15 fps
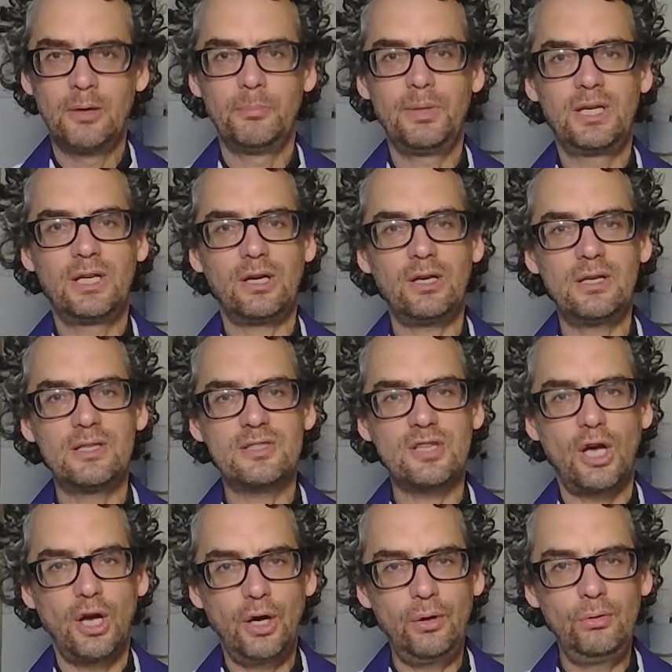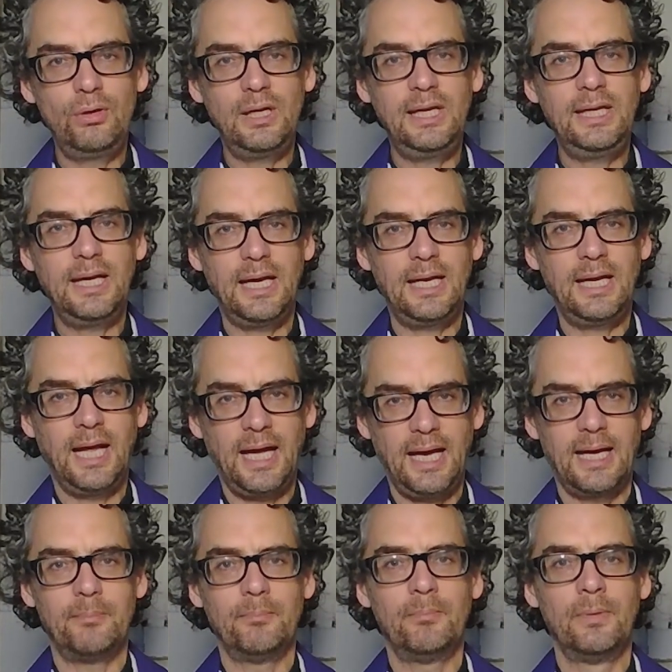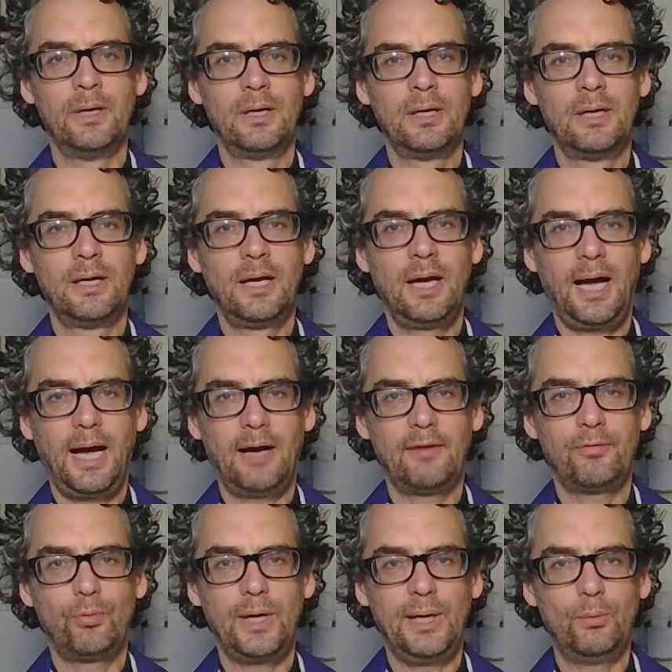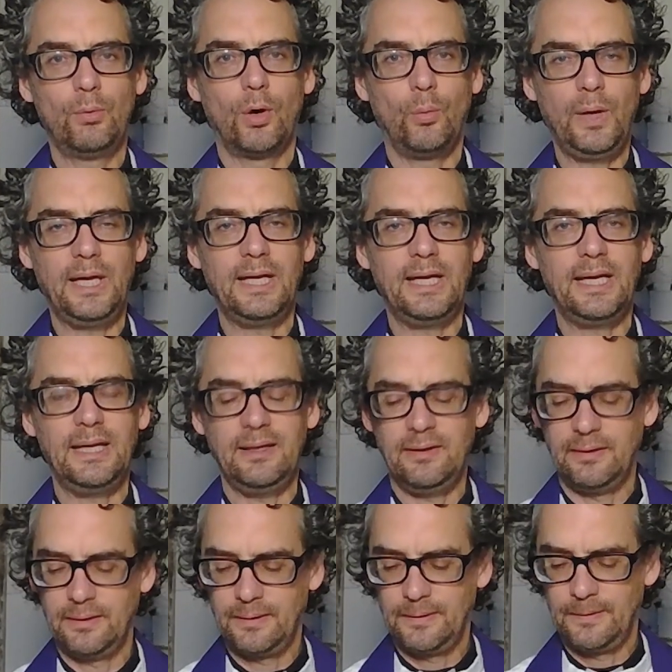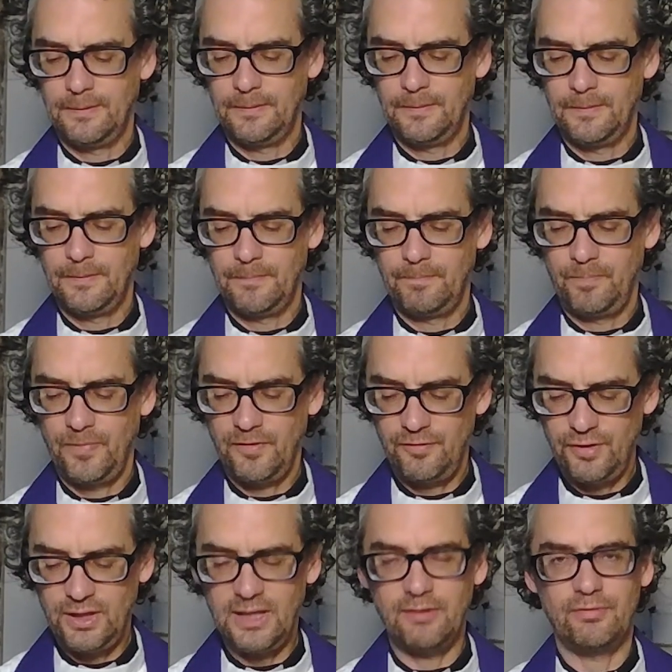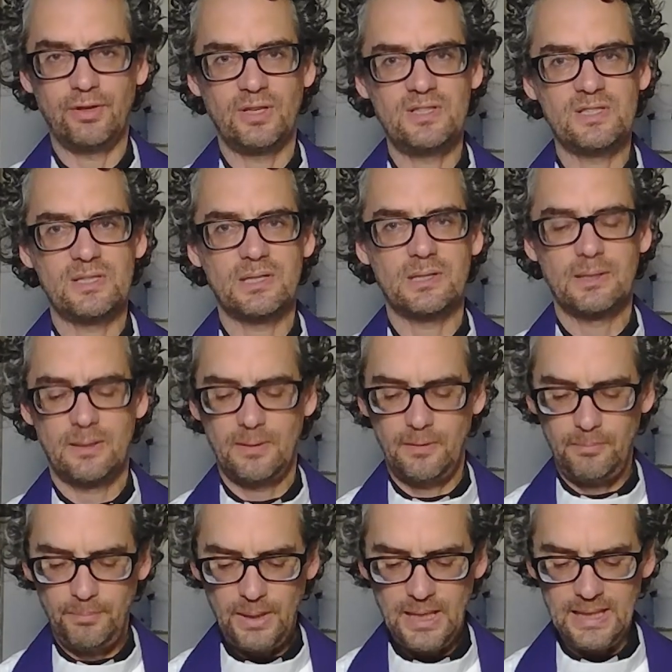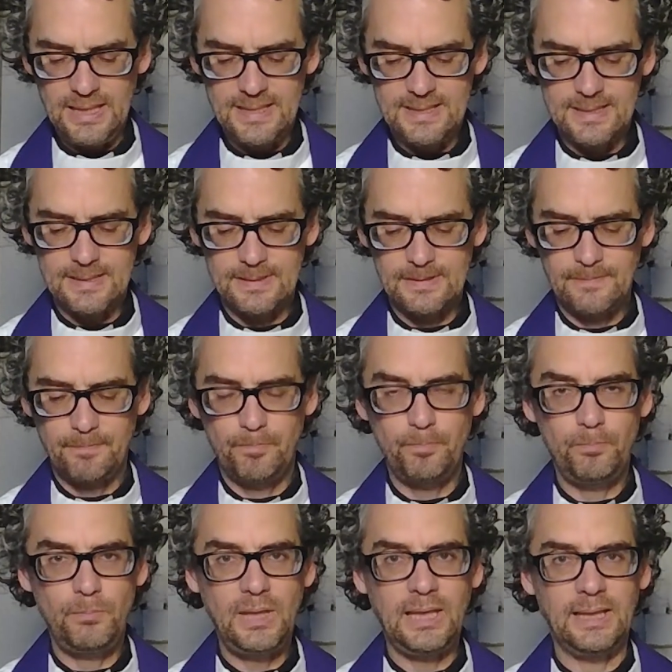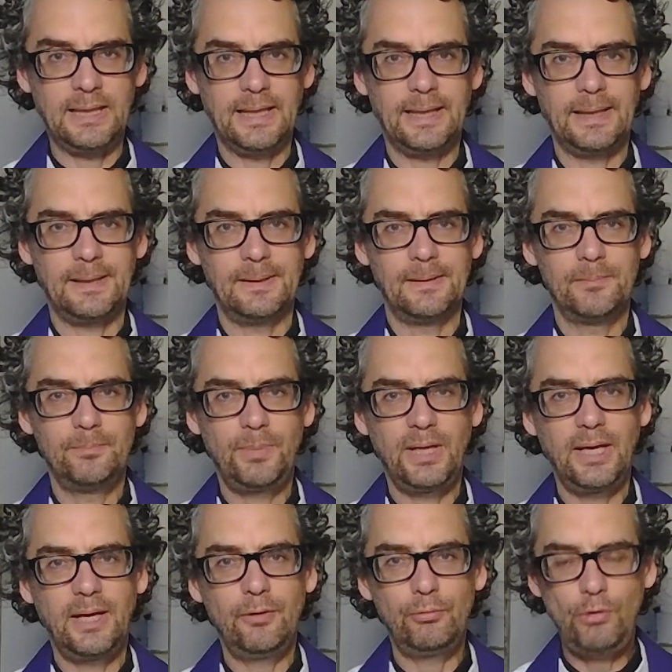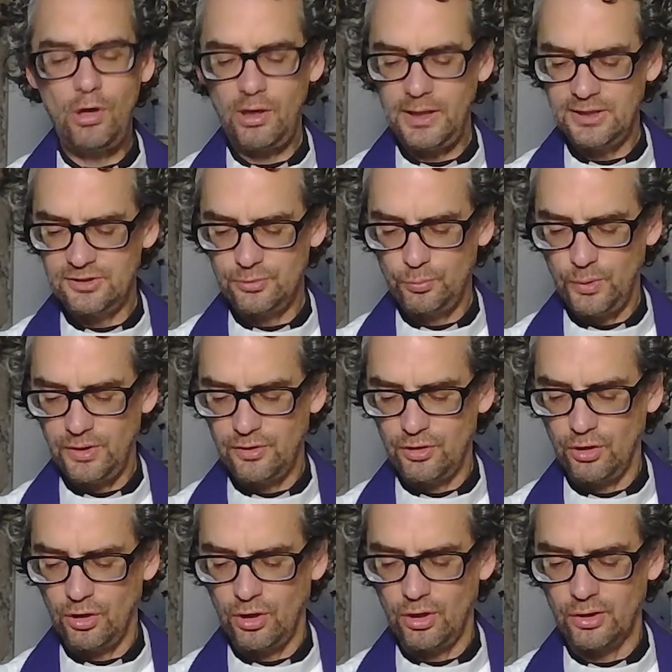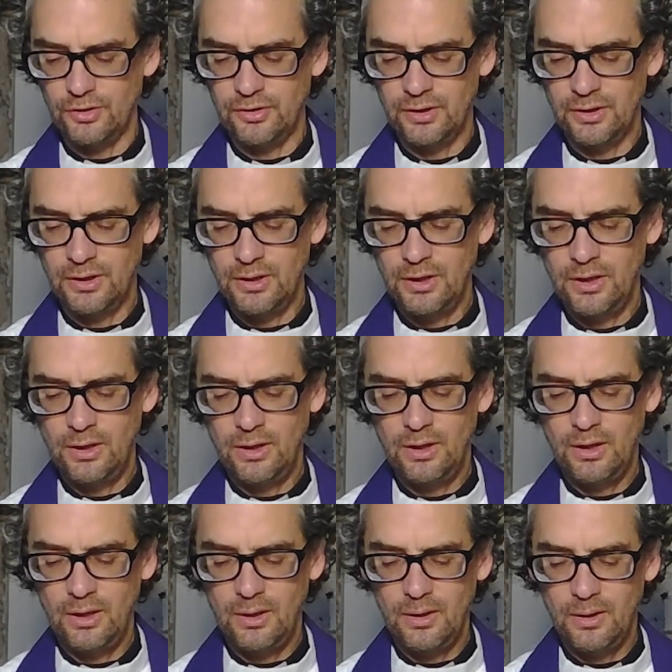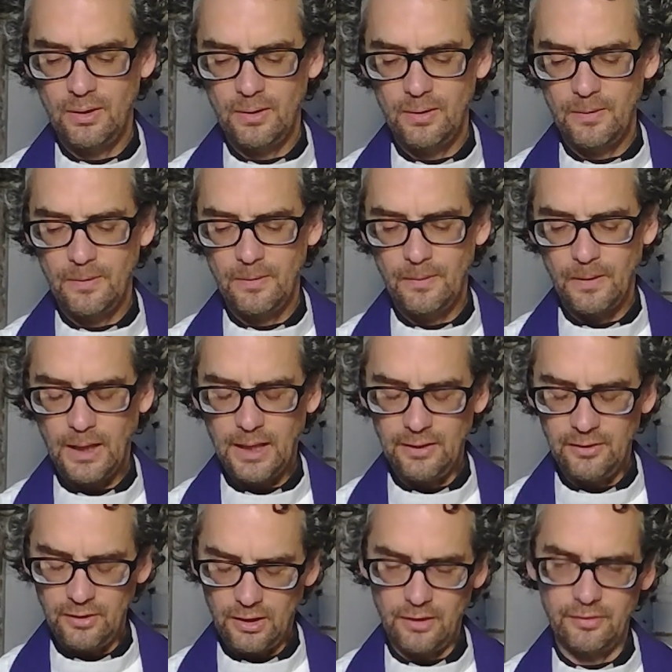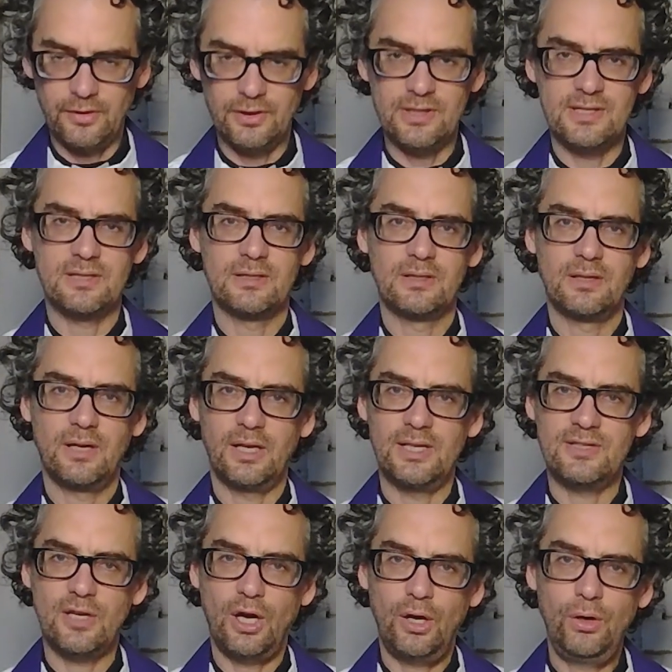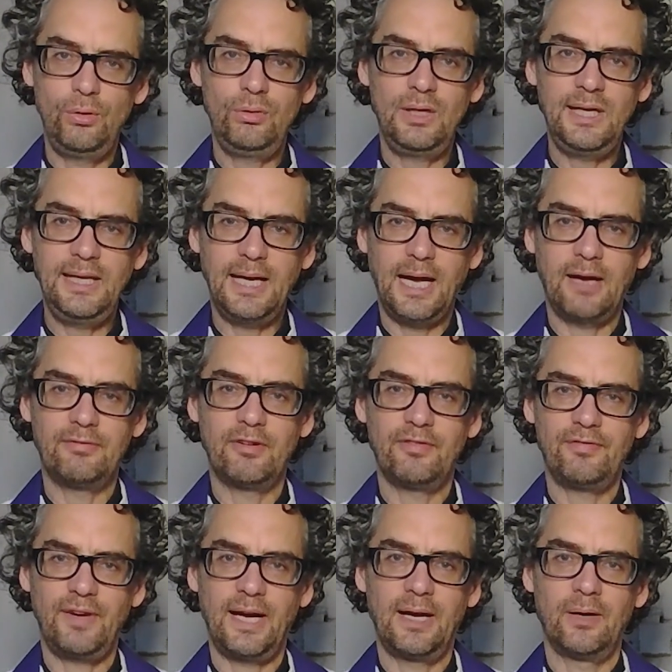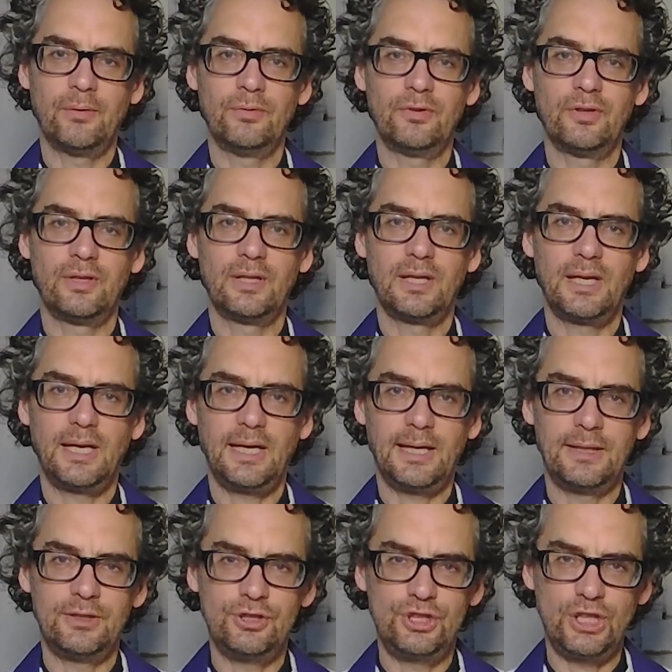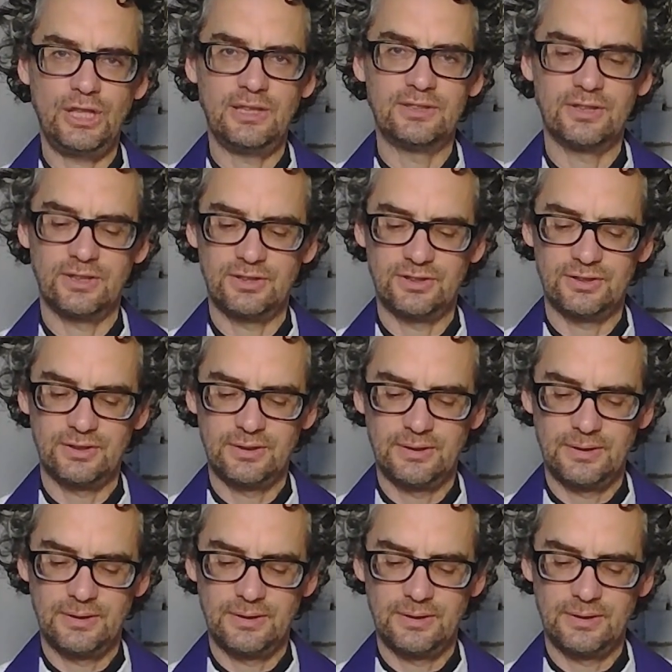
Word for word: because only in him have we what we need. Forgiveness, peace, meaning, being right with God and others is only ever found in Jesus.